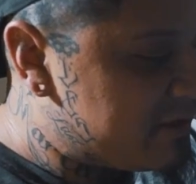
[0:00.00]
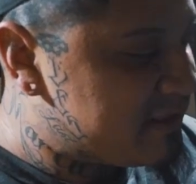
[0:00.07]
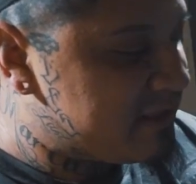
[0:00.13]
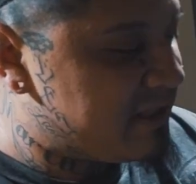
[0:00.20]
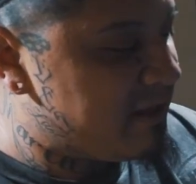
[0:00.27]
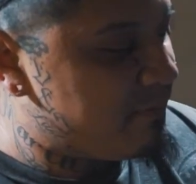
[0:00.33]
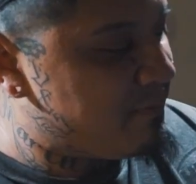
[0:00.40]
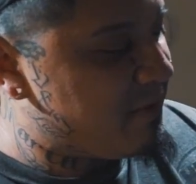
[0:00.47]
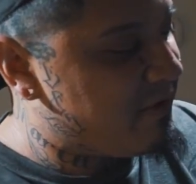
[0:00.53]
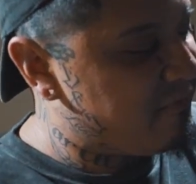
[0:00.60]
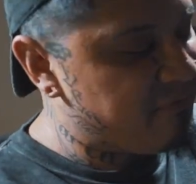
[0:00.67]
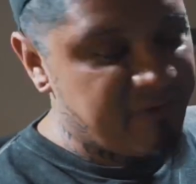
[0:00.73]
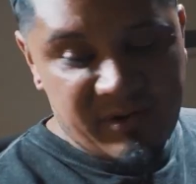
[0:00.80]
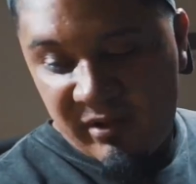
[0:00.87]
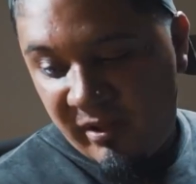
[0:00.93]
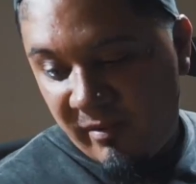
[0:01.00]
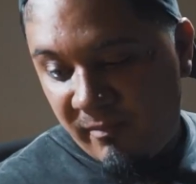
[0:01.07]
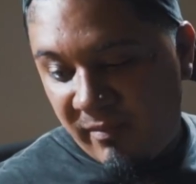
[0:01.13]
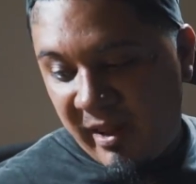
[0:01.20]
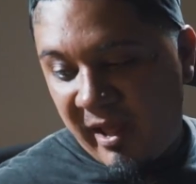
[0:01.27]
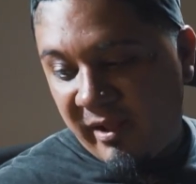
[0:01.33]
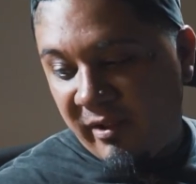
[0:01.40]
see it perfectly in
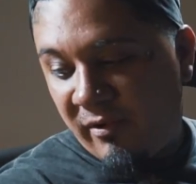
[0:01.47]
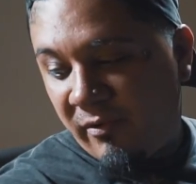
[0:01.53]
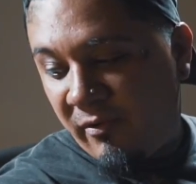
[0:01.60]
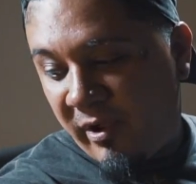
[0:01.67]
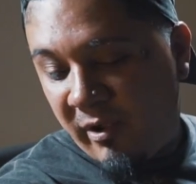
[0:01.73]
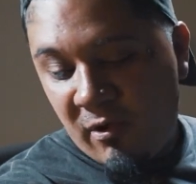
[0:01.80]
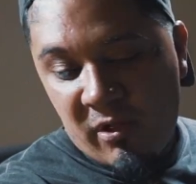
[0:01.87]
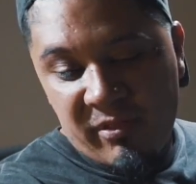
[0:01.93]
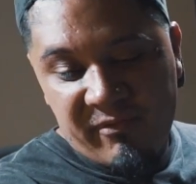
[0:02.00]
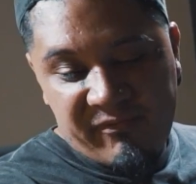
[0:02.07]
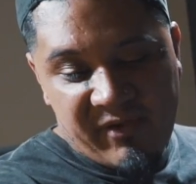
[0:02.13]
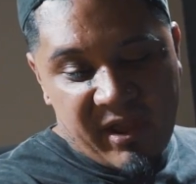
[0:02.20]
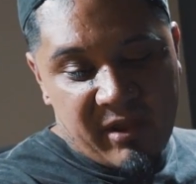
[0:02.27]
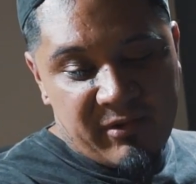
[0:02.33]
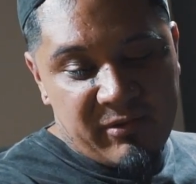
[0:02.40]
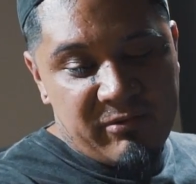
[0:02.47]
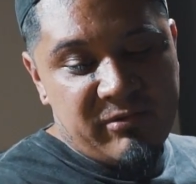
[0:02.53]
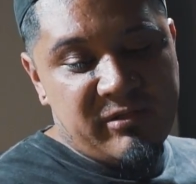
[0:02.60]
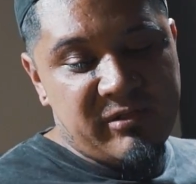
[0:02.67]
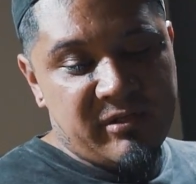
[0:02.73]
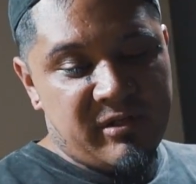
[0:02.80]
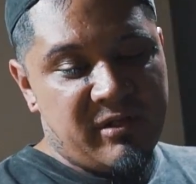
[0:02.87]
black and gray, all the
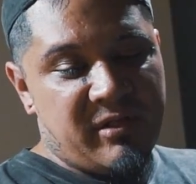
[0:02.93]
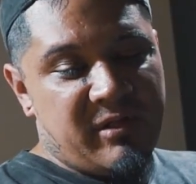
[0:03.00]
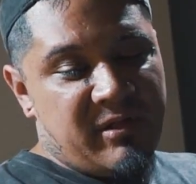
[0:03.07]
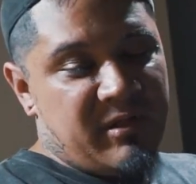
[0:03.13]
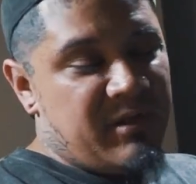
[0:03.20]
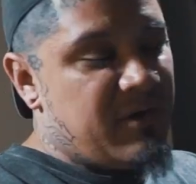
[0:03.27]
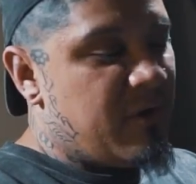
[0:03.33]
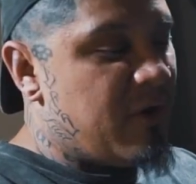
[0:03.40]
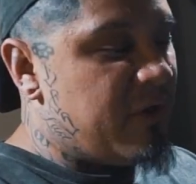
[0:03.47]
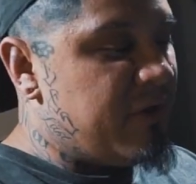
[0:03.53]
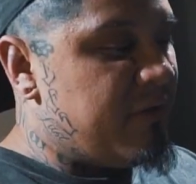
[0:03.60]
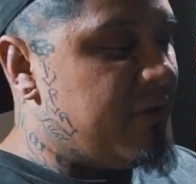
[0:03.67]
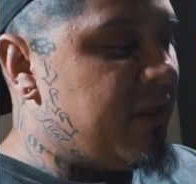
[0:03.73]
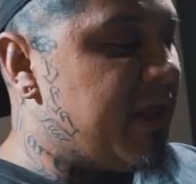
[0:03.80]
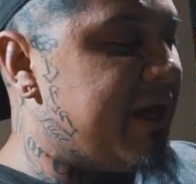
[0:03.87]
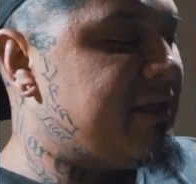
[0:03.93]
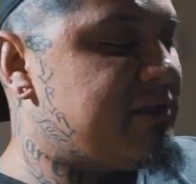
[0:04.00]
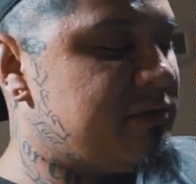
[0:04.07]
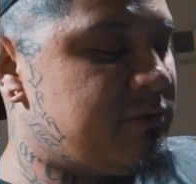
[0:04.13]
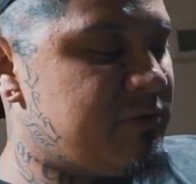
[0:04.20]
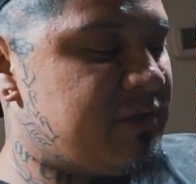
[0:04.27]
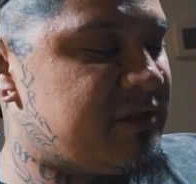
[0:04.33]
values. All the light
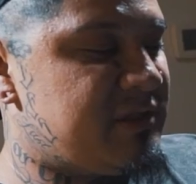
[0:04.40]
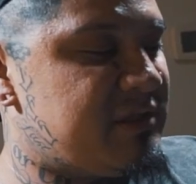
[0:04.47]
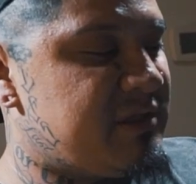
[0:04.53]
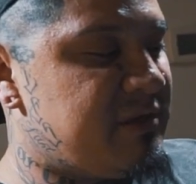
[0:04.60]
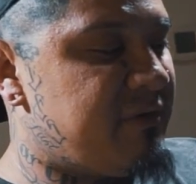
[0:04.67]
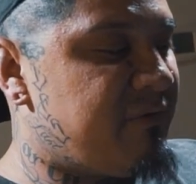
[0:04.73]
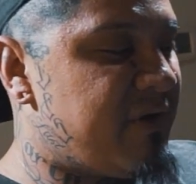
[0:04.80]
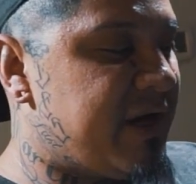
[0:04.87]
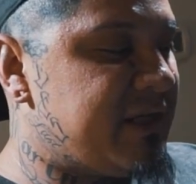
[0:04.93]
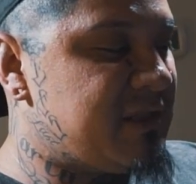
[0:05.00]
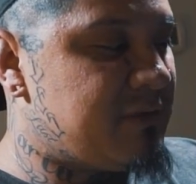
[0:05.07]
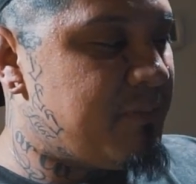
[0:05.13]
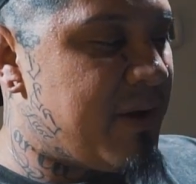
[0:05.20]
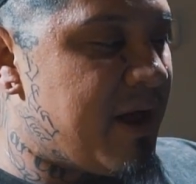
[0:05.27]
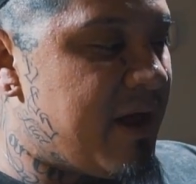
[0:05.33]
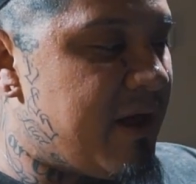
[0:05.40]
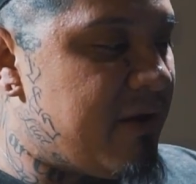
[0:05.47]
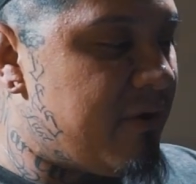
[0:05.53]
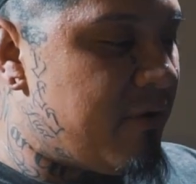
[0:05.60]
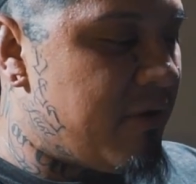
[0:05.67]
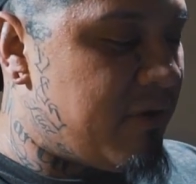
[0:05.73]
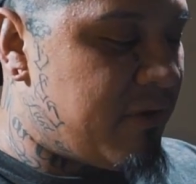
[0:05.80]
sources in the right
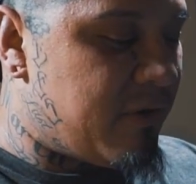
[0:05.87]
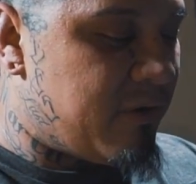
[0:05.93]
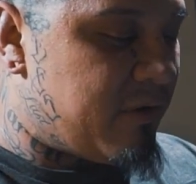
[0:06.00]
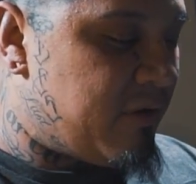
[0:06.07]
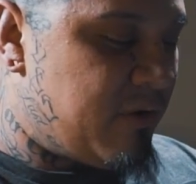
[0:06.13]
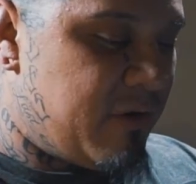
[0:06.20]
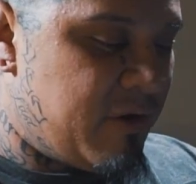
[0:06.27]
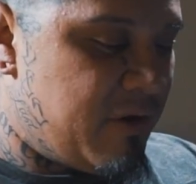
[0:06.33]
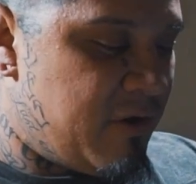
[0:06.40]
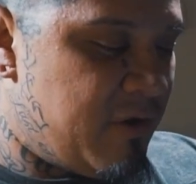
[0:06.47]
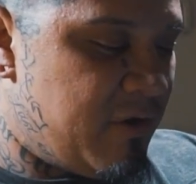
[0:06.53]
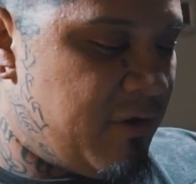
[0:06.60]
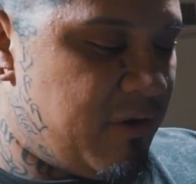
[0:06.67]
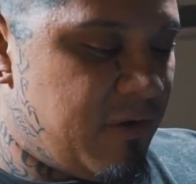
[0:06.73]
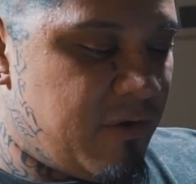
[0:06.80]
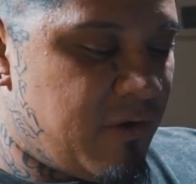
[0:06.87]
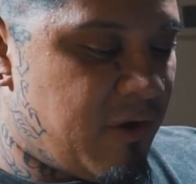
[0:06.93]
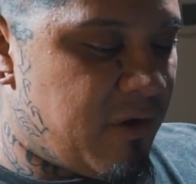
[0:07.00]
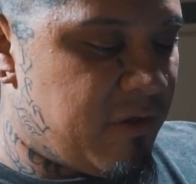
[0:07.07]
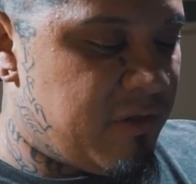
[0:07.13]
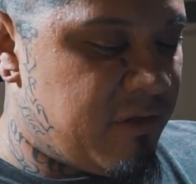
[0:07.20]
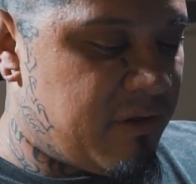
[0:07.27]
spot, all
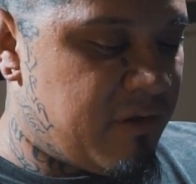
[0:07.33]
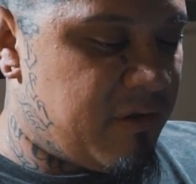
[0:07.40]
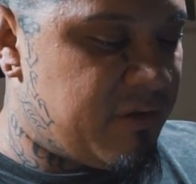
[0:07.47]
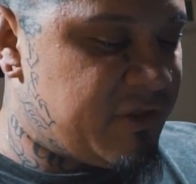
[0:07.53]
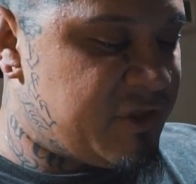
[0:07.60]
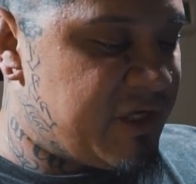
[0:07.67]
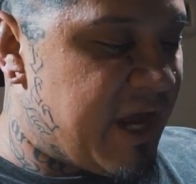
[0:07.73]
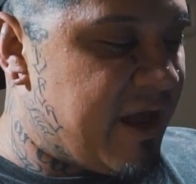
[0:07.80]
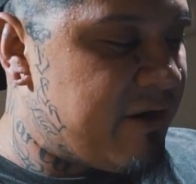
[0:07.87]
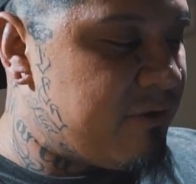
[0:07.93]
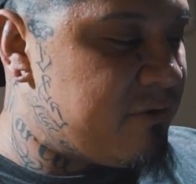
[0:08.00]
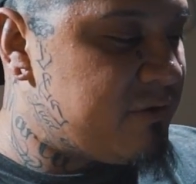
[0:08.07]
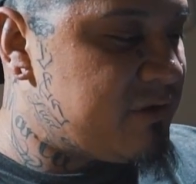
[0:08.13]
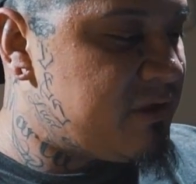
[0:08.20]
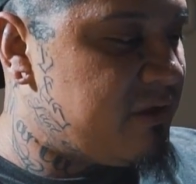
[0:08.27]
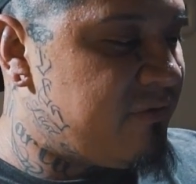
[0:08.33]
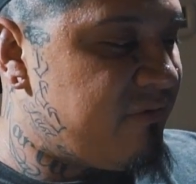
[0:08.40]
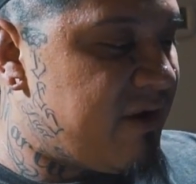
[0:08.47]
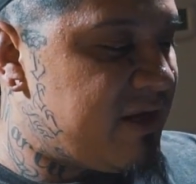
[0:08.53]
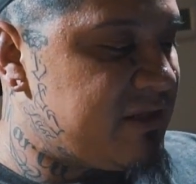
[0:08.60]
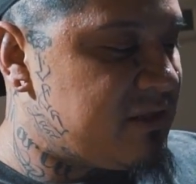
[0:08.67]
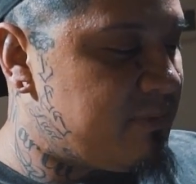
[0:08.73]
the shadows in the
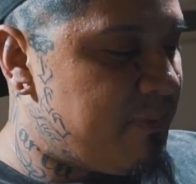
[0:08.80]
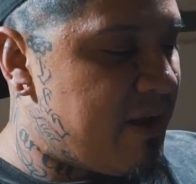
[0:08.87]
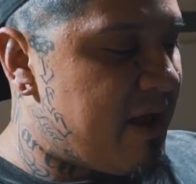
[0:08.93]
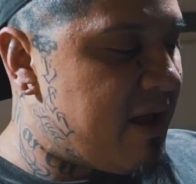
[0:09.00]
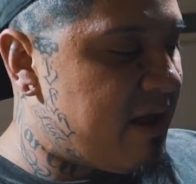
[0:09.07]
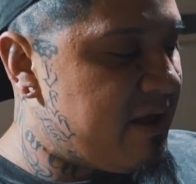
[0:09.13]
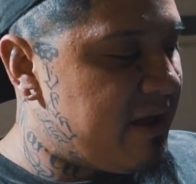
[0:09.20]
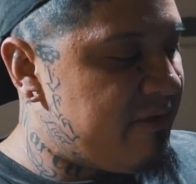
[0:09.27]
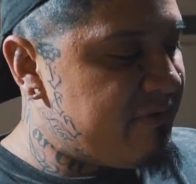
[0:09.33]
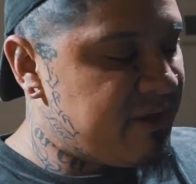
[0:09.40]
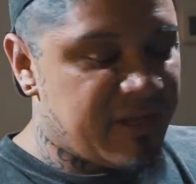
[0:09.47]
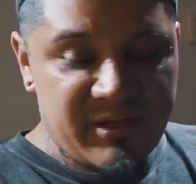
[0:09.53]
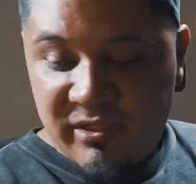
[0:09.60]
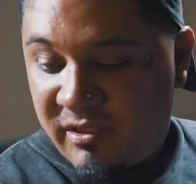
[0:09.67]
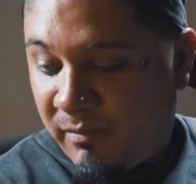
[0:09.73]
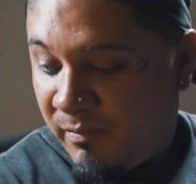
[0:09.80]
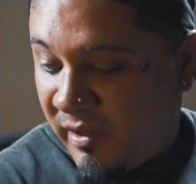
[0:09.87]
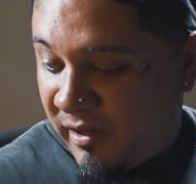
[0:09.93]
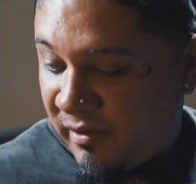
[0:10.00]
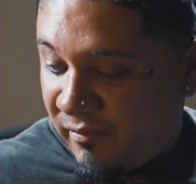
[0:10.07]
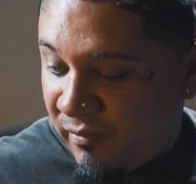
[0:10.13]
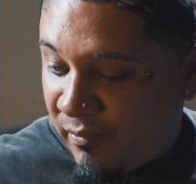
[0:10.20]
right spot. Everything should be
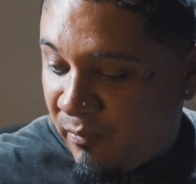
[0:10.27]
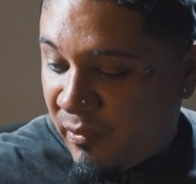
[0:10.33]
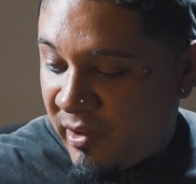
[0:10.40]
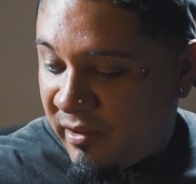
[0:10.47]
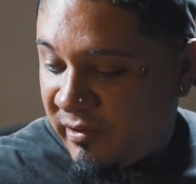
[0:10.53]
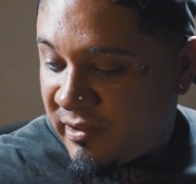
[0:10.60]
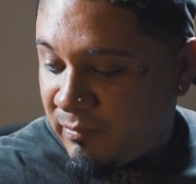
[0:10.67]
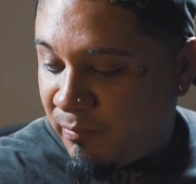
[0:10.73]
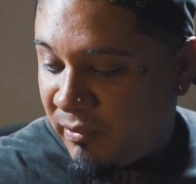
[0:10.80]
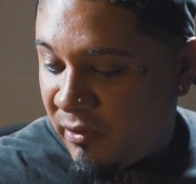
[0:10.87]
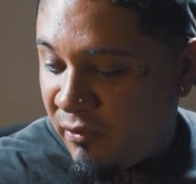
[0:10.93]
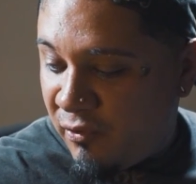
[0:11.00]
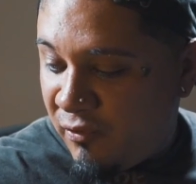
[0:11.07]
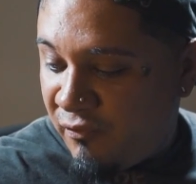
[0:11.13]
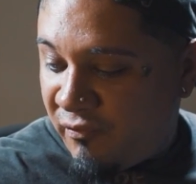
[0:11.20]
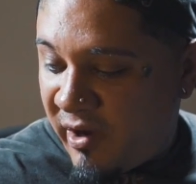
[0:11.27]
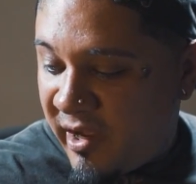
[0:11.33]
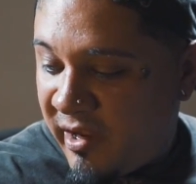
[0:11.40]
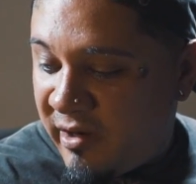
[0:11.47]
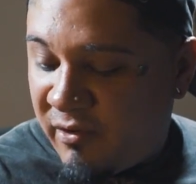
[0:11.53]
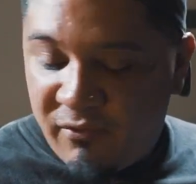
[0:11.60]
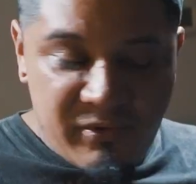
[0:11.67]
whether it's blue,
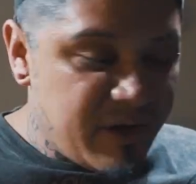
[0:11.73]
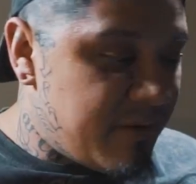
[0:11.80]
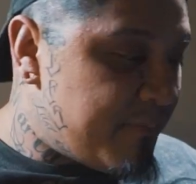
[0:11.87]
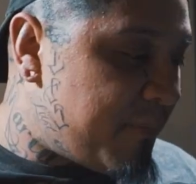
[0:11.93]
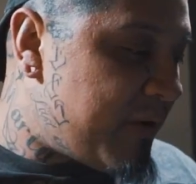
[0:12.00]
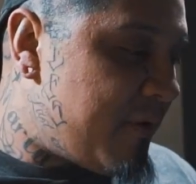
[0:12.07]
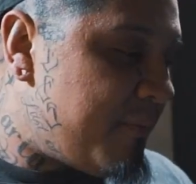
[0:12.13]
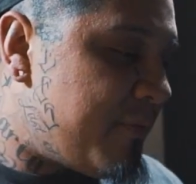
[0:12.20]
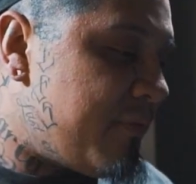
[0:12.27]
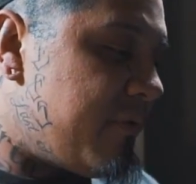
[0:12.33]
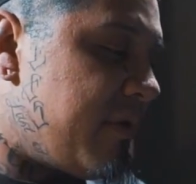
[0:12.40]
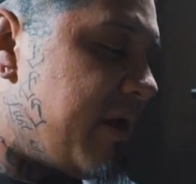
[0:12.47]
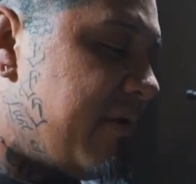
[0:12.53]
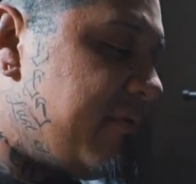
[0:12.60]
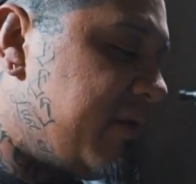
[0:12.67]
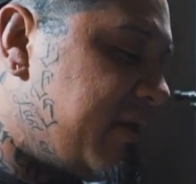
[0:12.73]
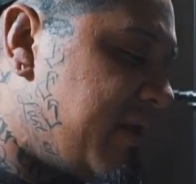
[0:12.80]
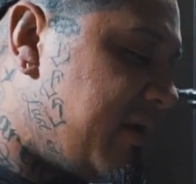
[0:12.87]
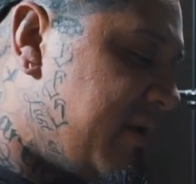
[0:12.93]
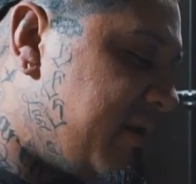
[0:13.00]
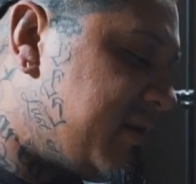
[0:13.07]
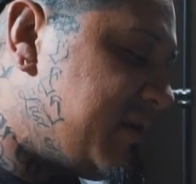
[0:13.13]
red, green, purple,
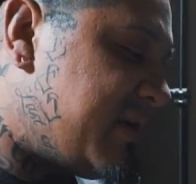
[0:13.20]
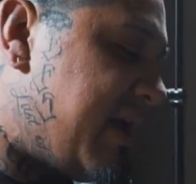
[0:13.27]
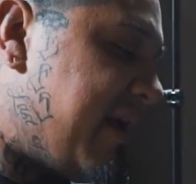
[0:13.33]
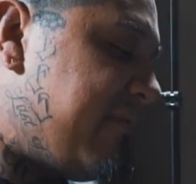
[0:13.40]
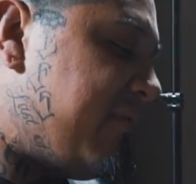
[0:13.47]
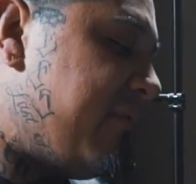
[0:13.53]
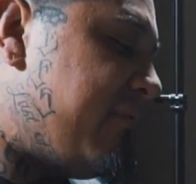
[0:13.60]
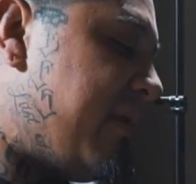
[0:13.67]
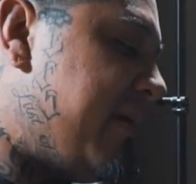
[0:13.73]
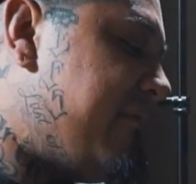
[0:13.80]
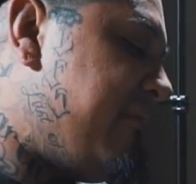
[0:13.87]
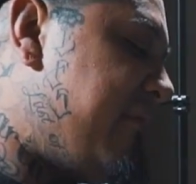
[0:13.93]
everything should have the right